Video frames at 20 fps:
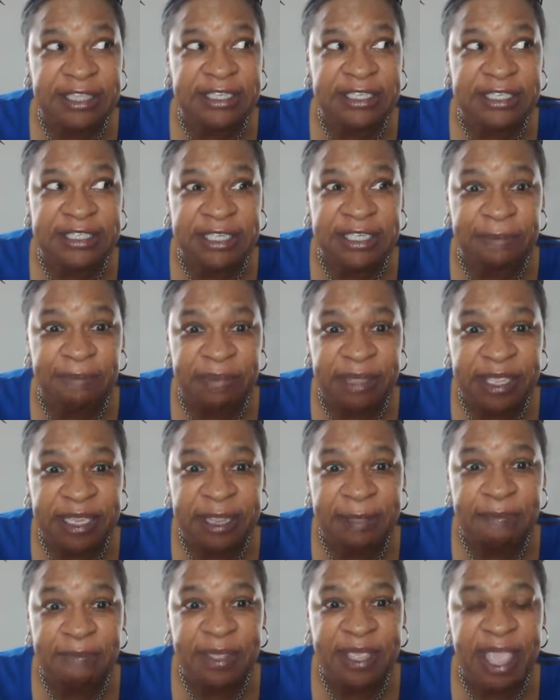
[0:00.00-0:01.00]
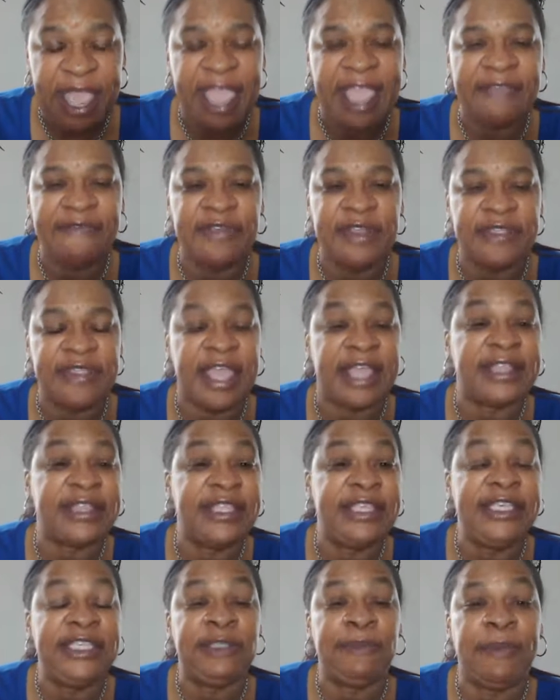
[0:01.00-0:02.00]
the demeaning behavior that
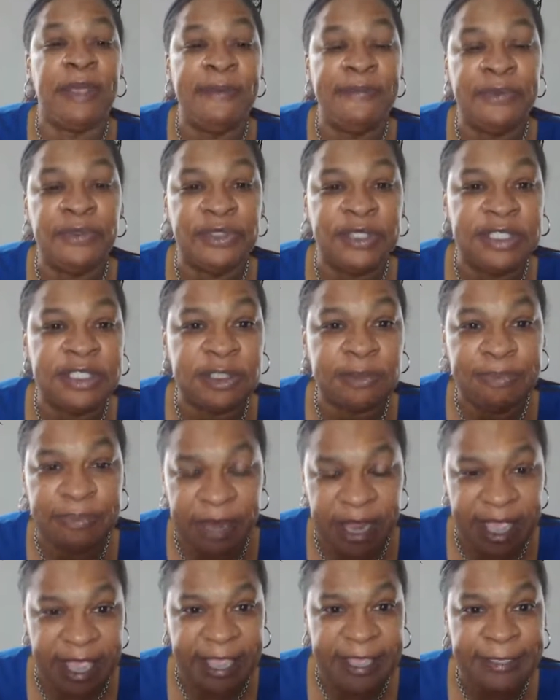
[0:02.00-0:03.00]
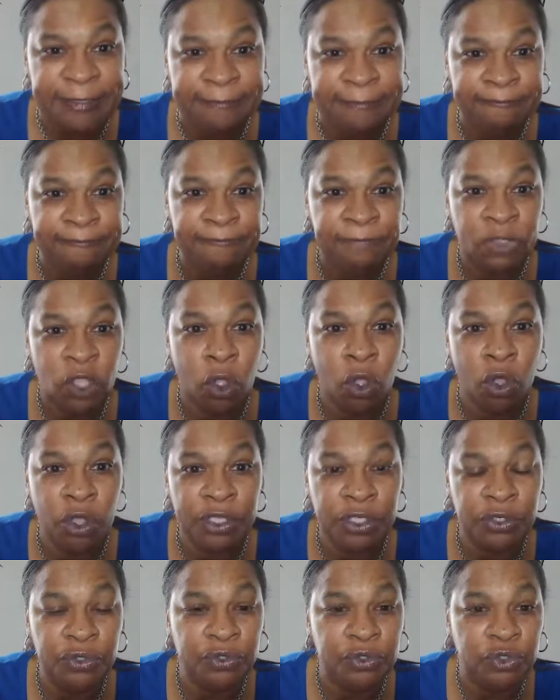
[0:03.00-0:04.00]
these people display
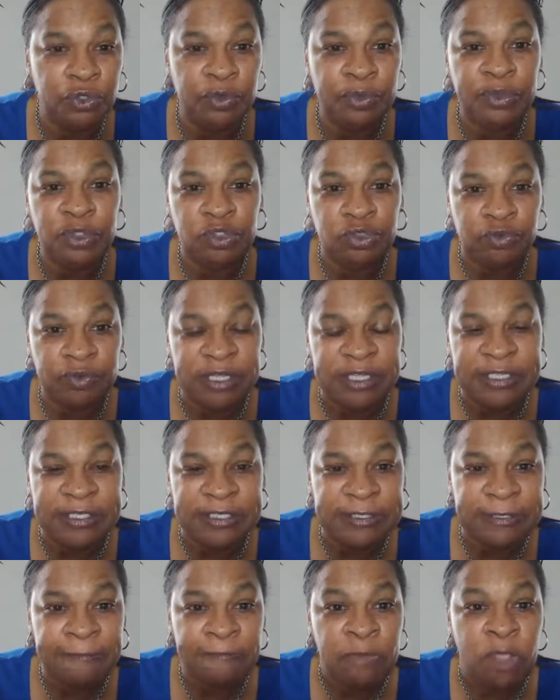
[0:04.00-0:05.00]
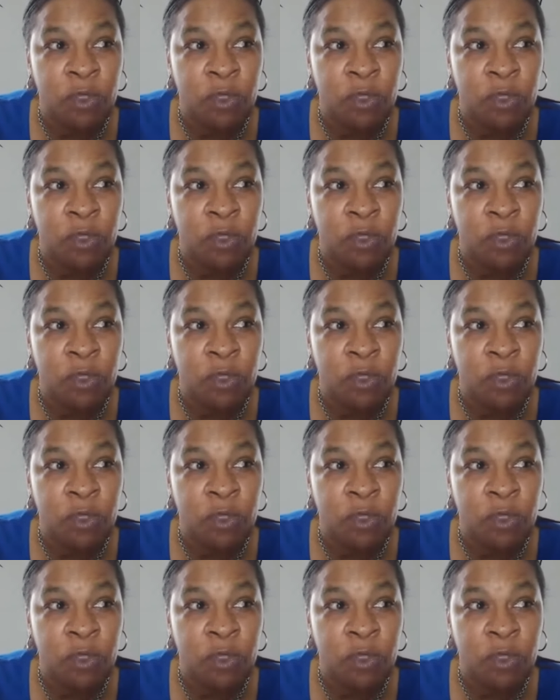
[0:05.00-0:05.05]
on YouTube streets.